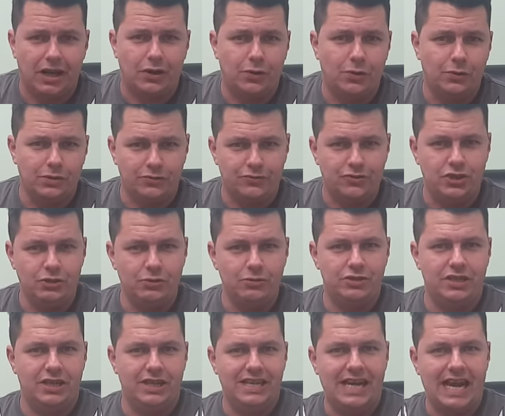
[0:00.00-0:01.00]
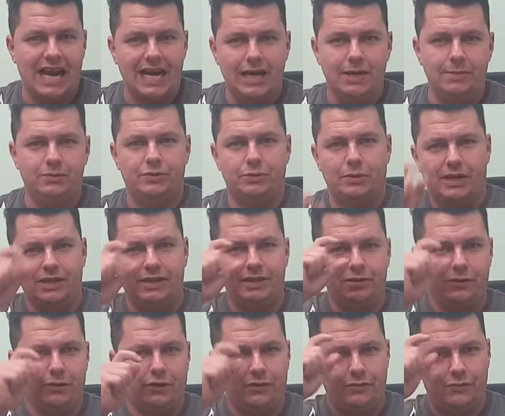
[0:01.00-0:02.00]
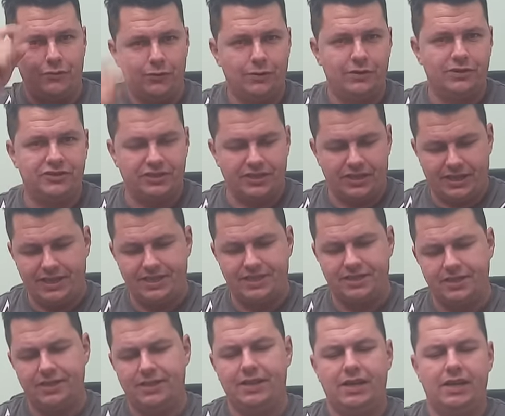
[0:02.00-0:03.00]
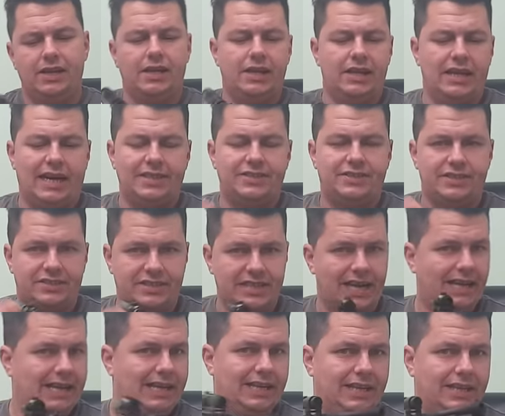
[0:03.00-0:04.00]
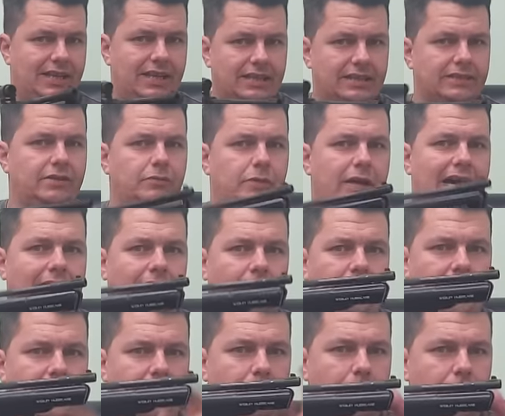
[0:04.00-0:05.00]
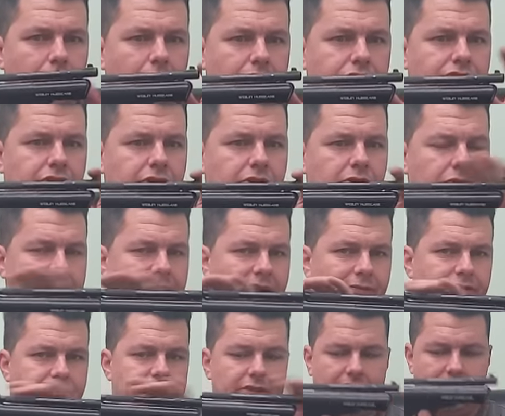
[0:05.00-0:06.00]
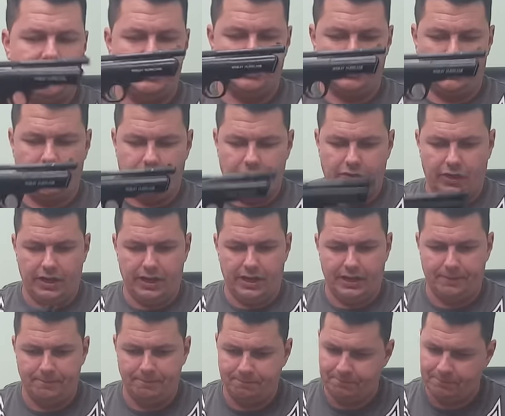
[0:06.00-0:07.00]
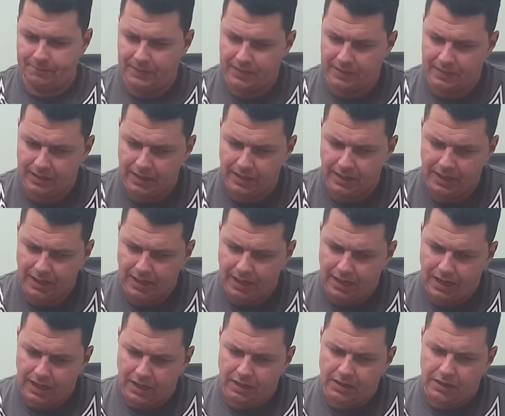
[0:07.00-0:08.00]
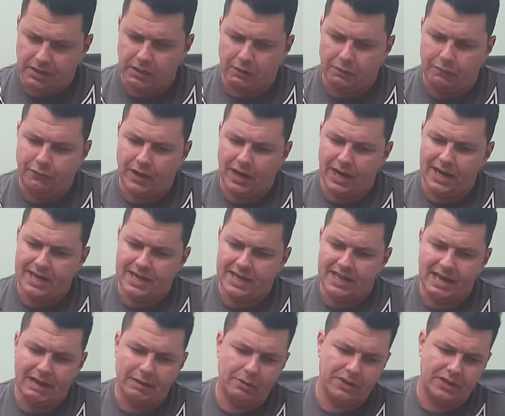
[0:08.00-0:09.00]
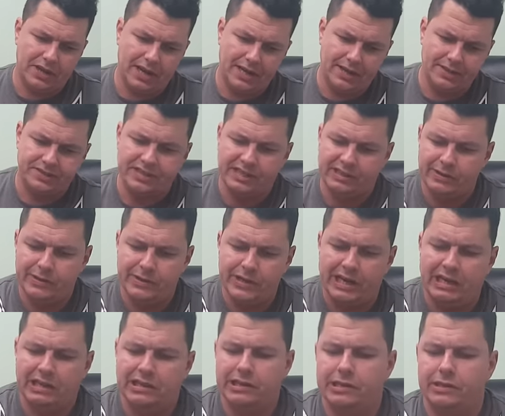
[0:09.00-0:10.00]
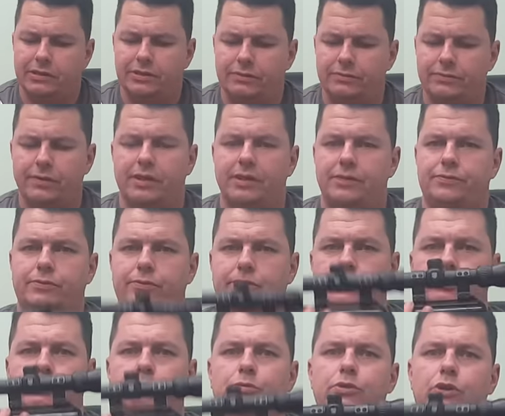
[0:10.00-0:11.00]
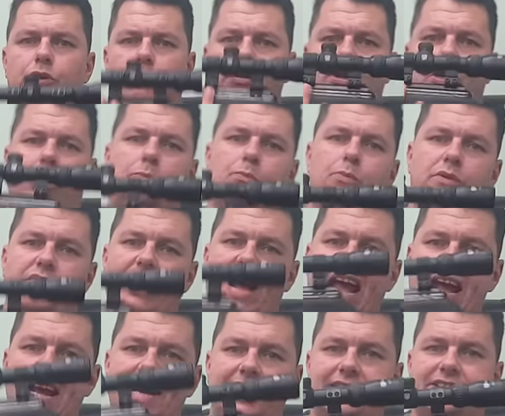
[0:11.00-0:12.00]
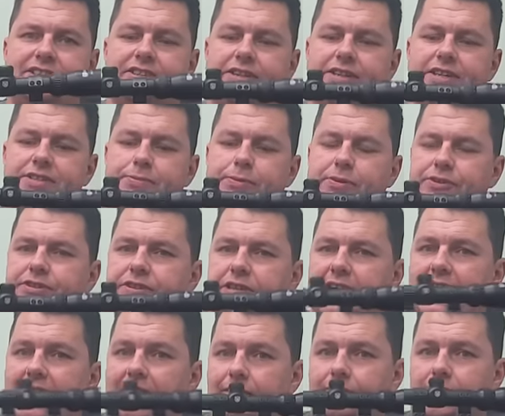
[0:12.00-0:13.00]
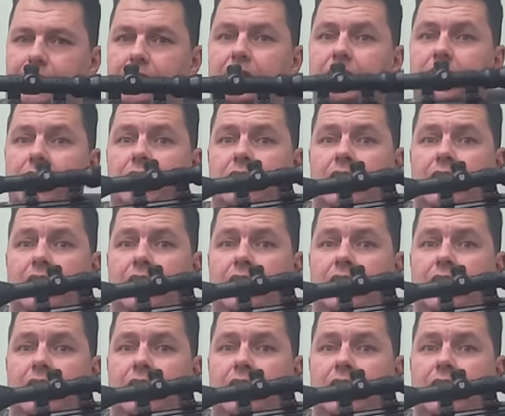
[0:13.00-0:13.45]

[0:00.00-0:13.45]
Call of Duty games, where you're looking through the sight. That's exactly how they work, so you'd have sights on there. You'll find nowadays though that a lot of rifles will not come with any sights whatsoever,